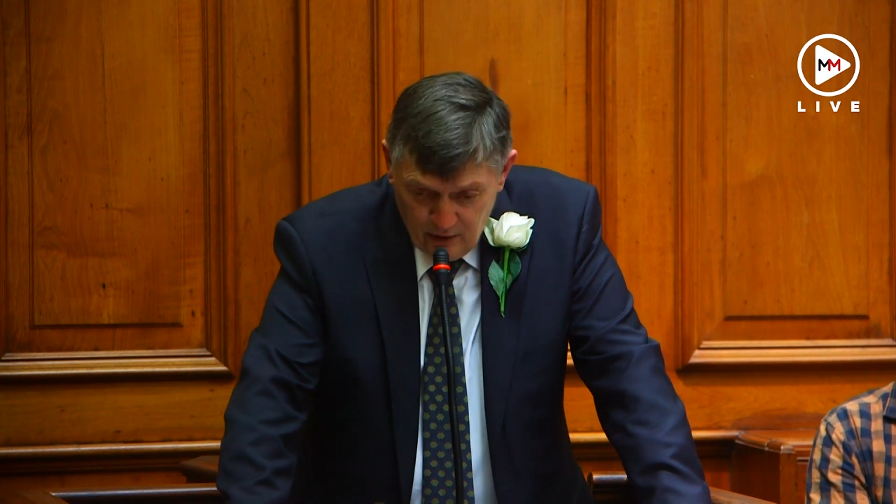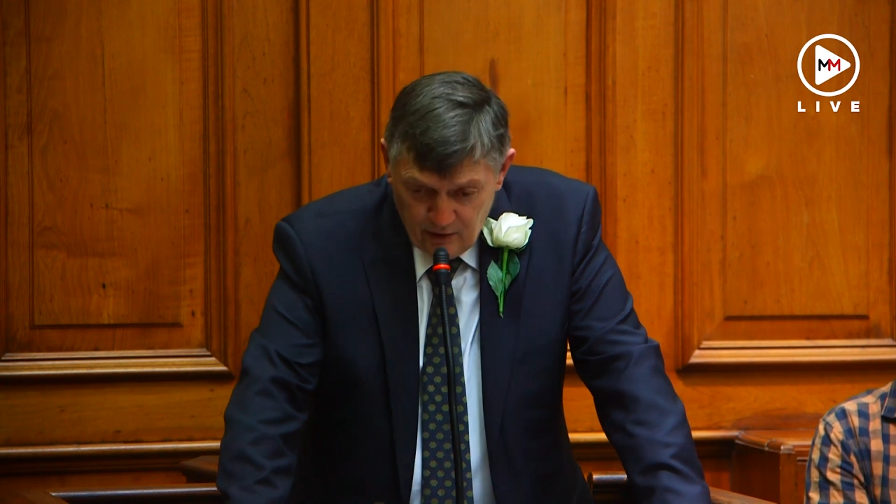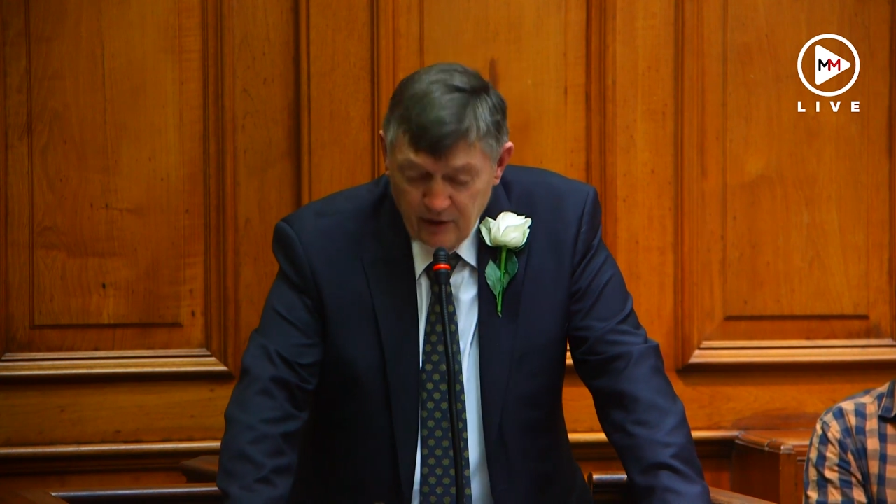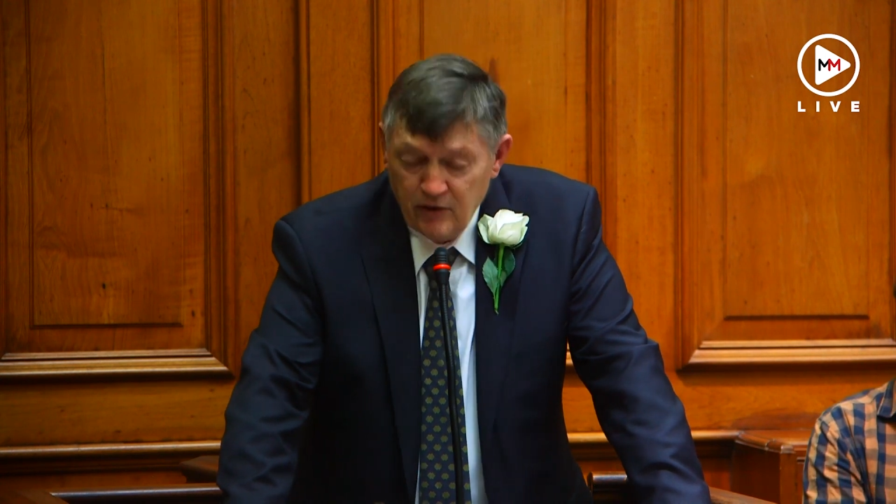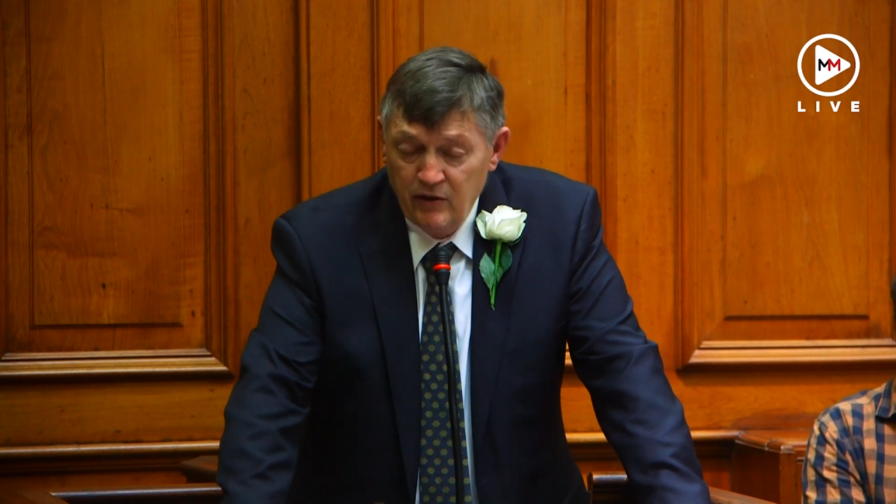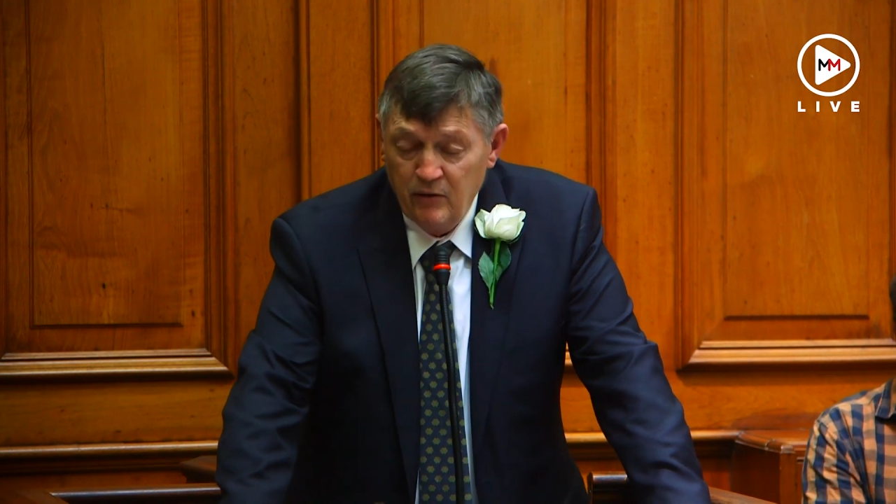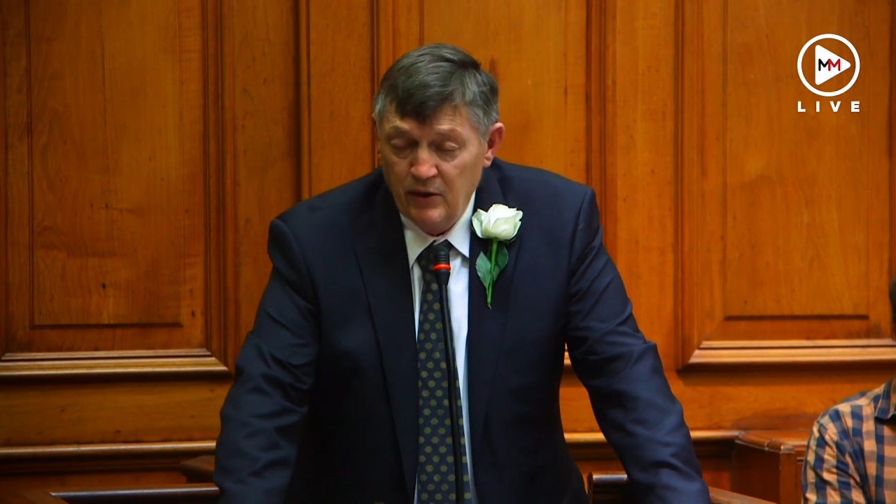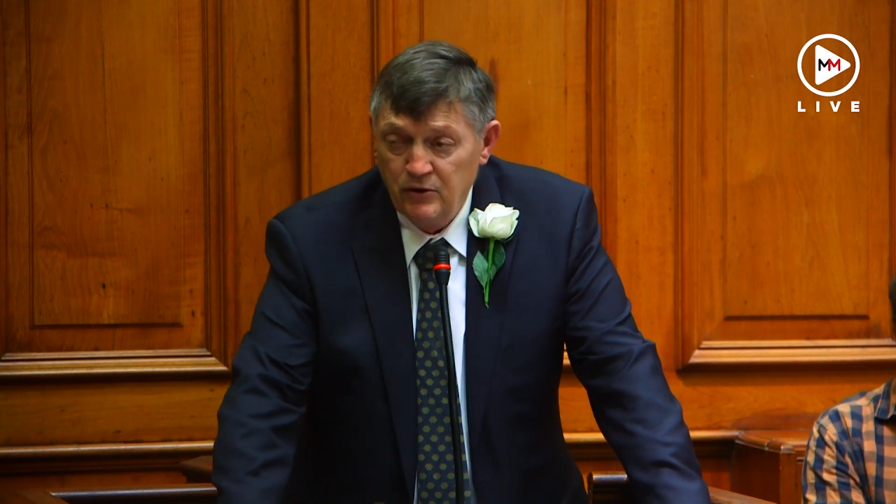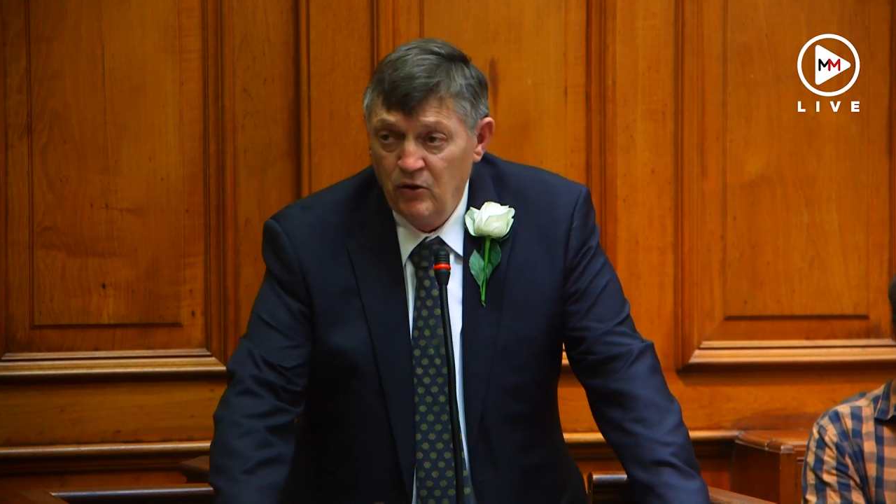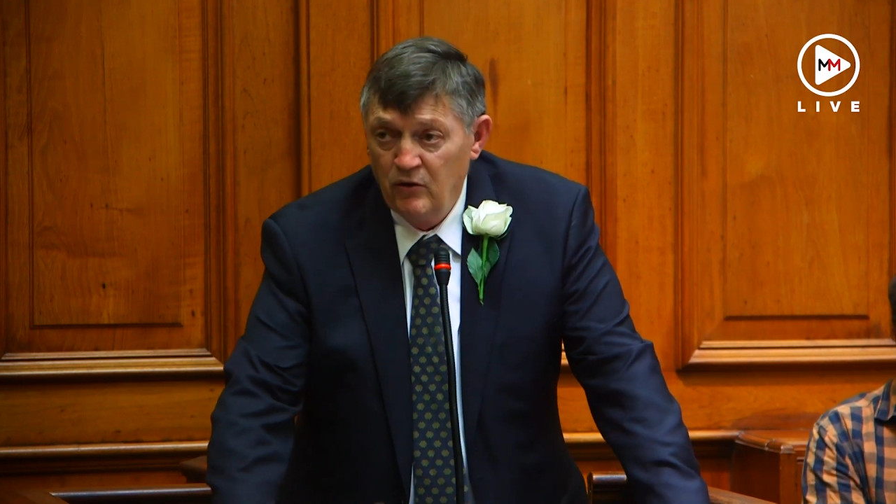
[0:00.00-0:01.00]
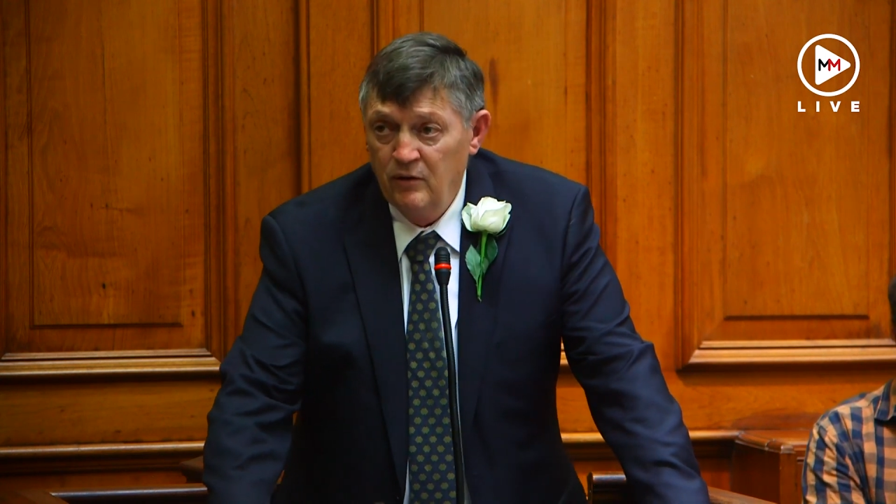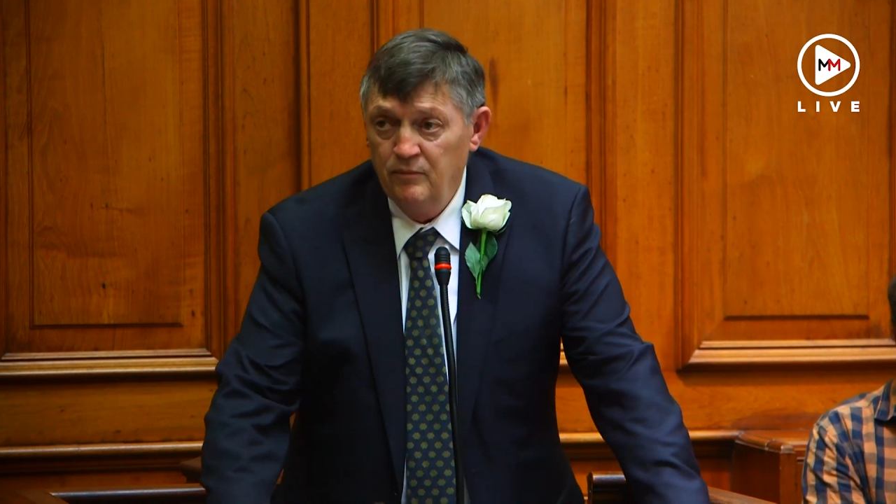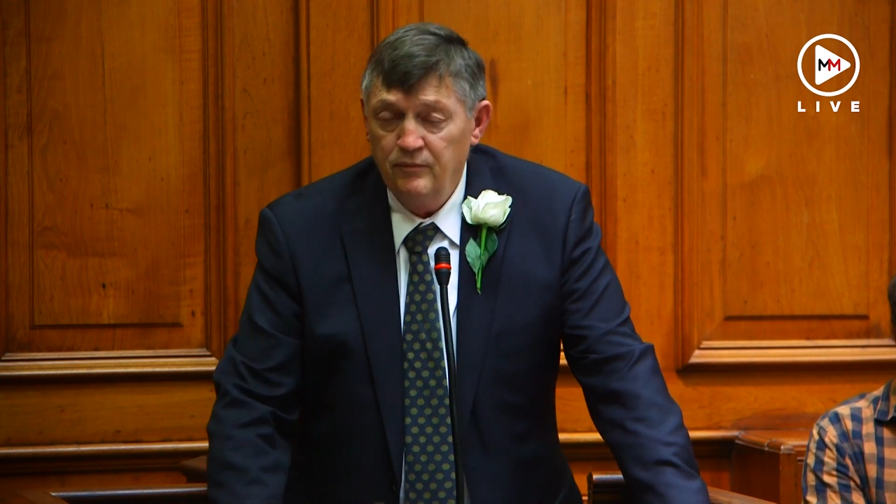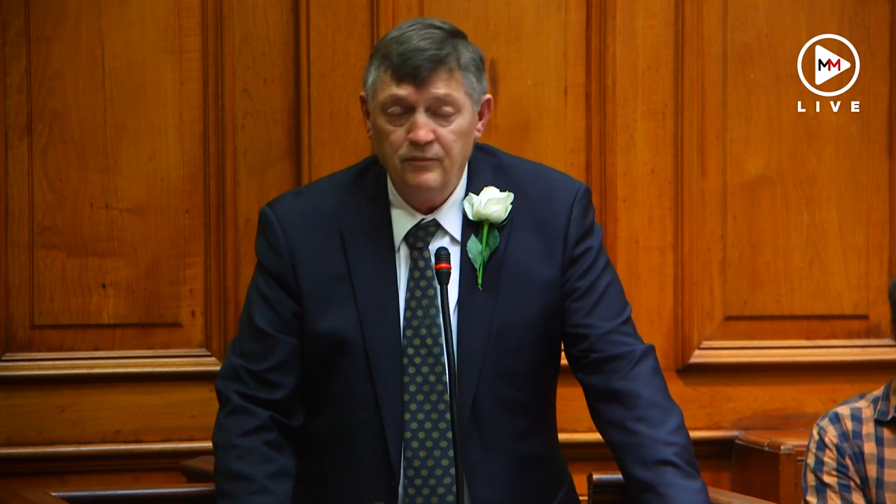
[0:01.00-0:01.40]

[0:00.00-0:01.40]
Thank you very much, Your Honour.